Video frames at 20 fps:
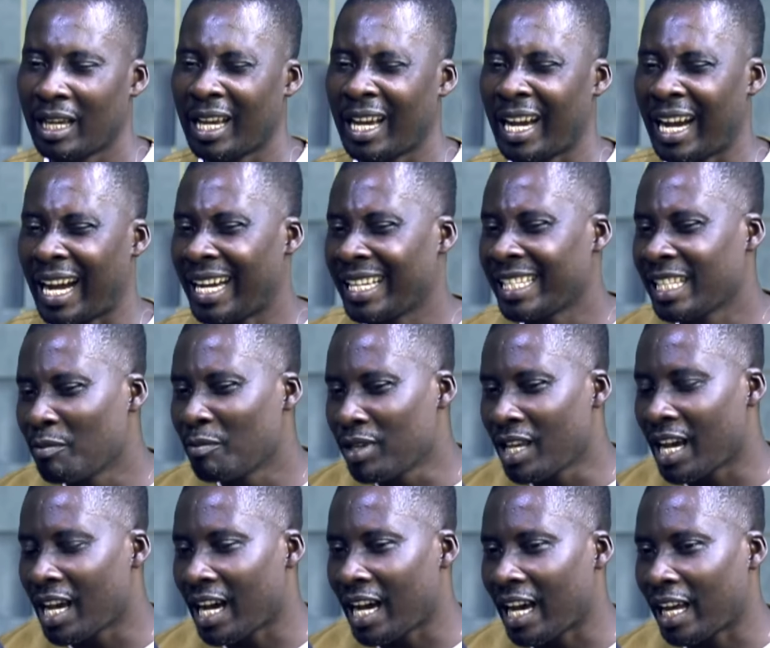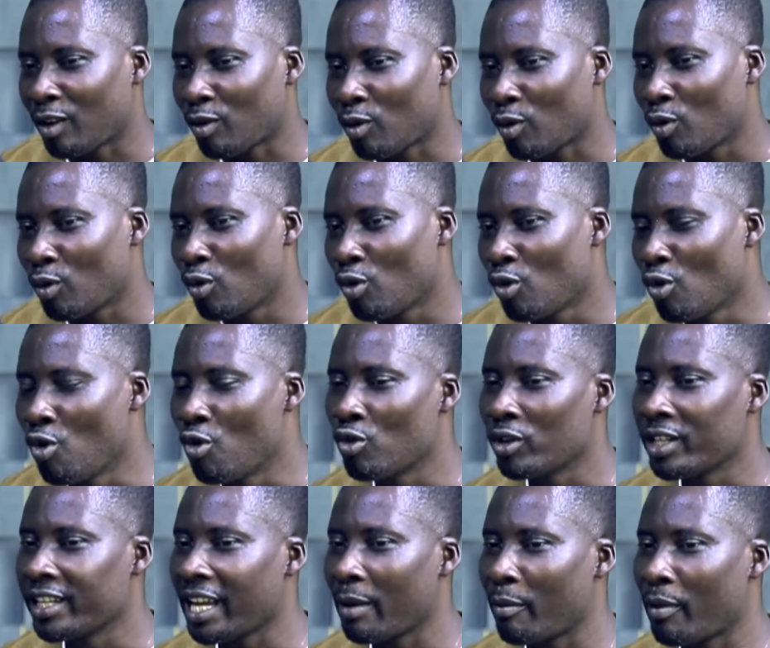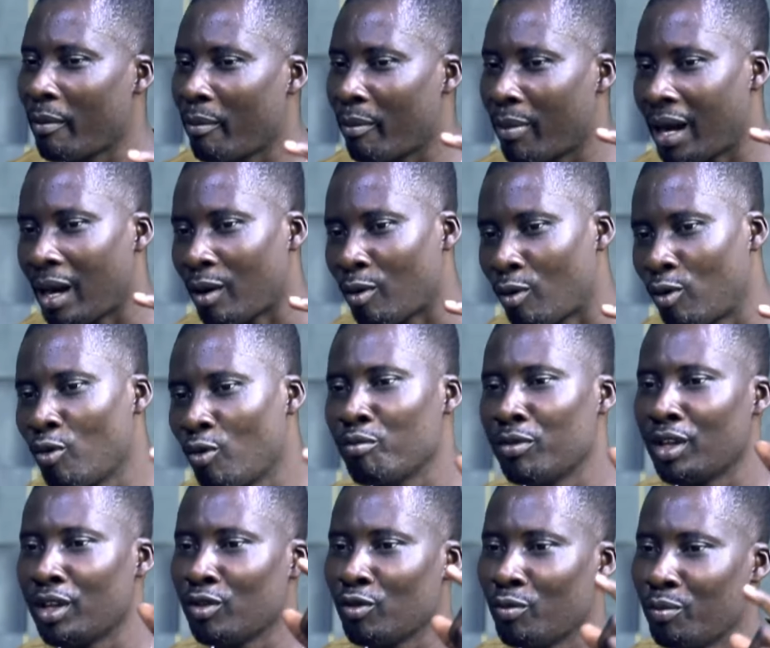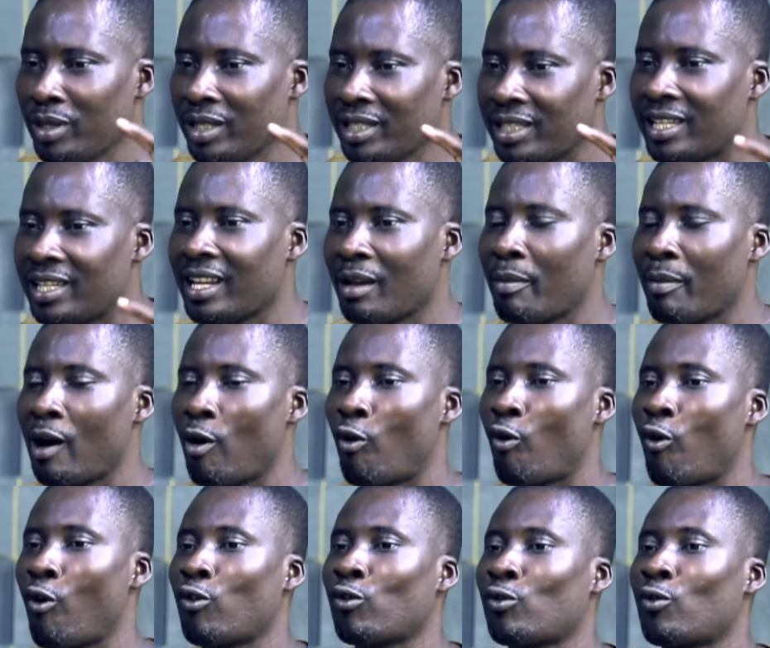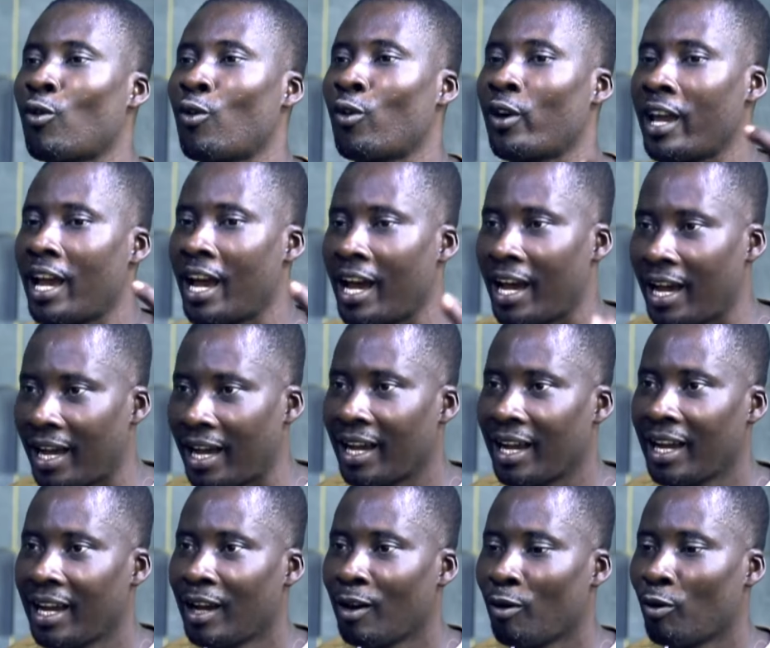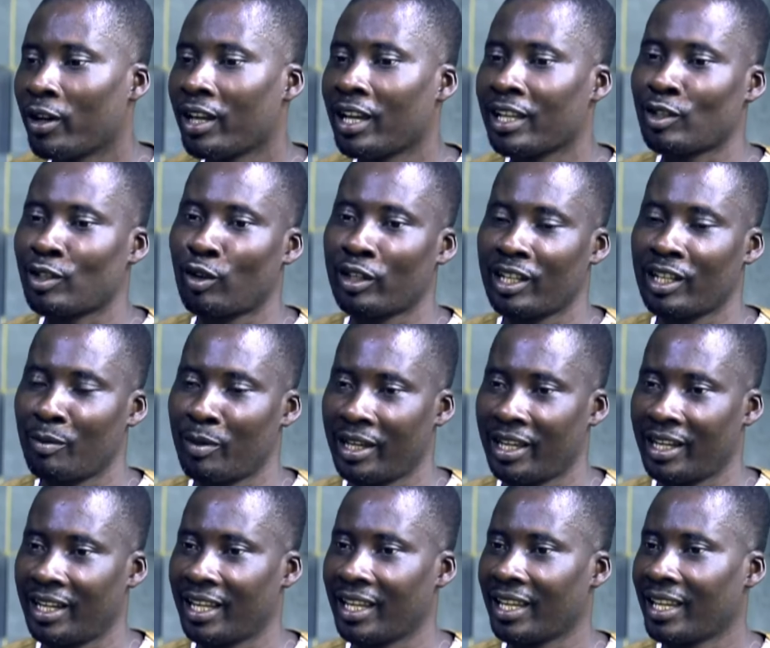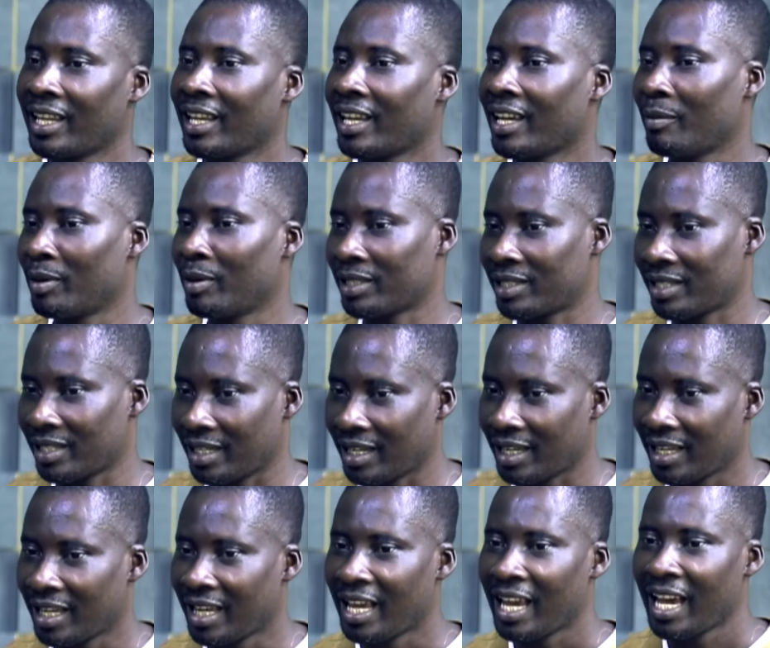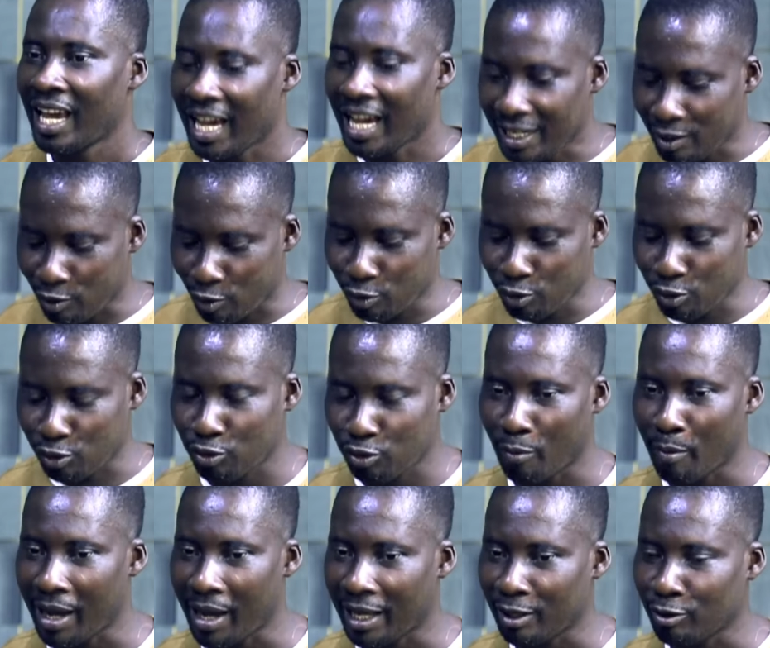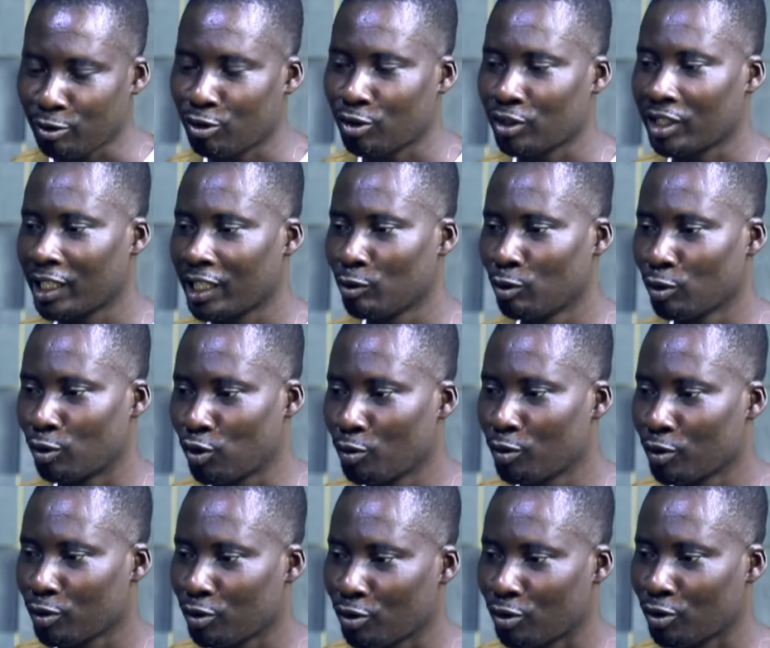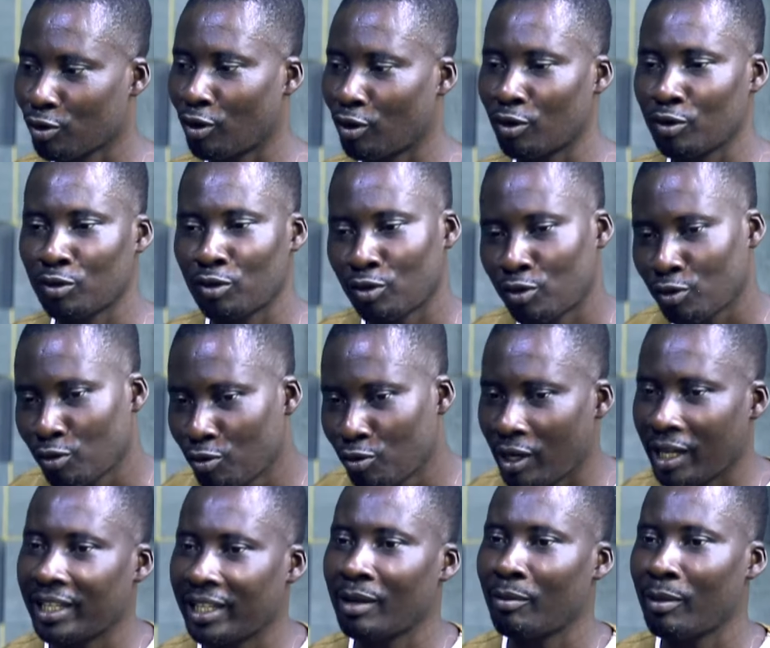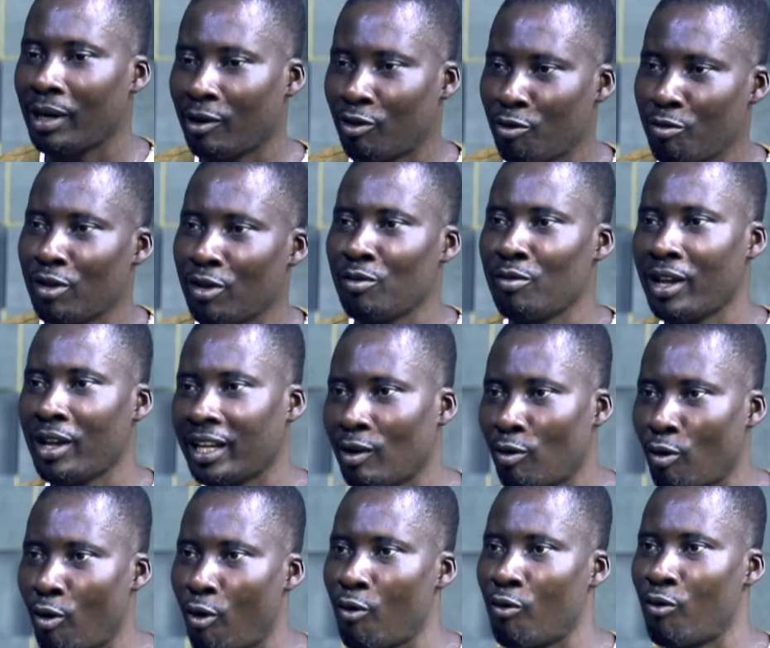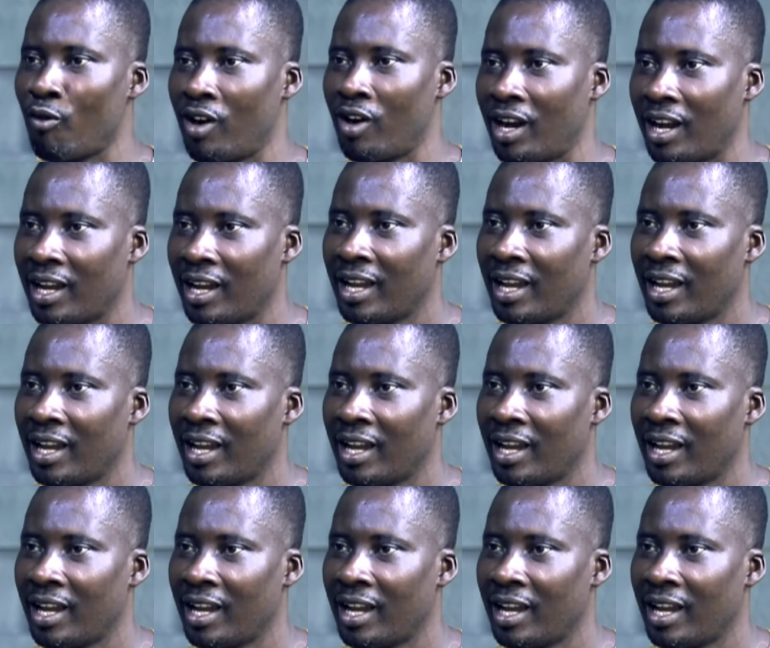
Anya biano, uhu niama baku me no bintinema or condor ya. Where's on in the bed, a betina. And on so a barn so jiu tunes soon, on so who are dear baku me be an hour one.